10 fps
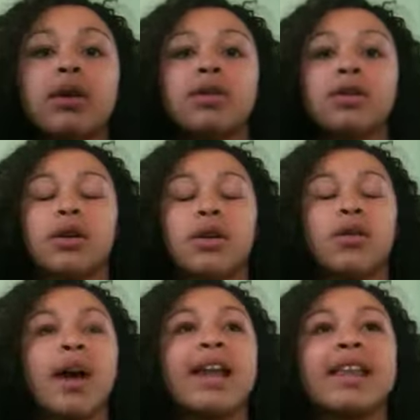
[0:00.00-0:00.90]
you
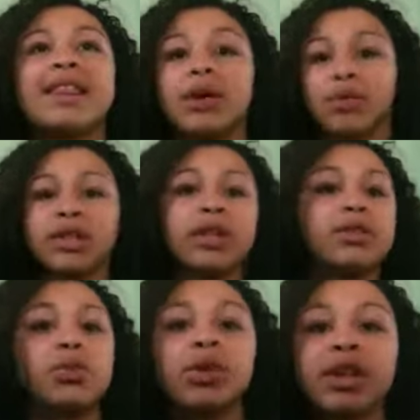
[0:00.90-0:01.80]
know, and I think
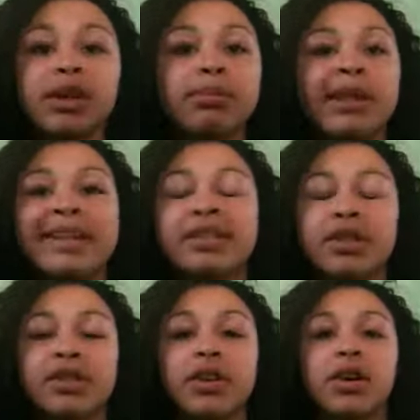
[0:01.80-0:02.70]
retail's a really good place
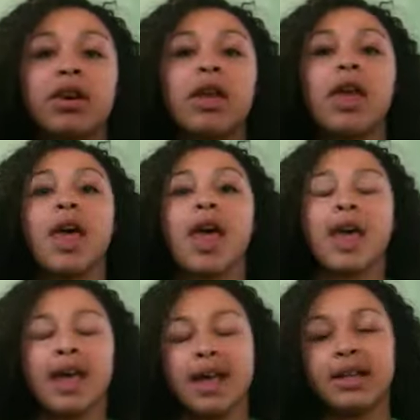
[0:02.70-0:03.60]
to start,
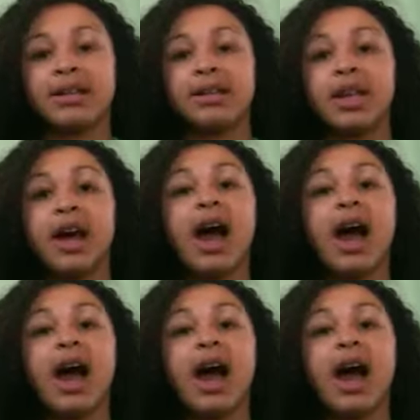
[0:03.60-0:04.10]
and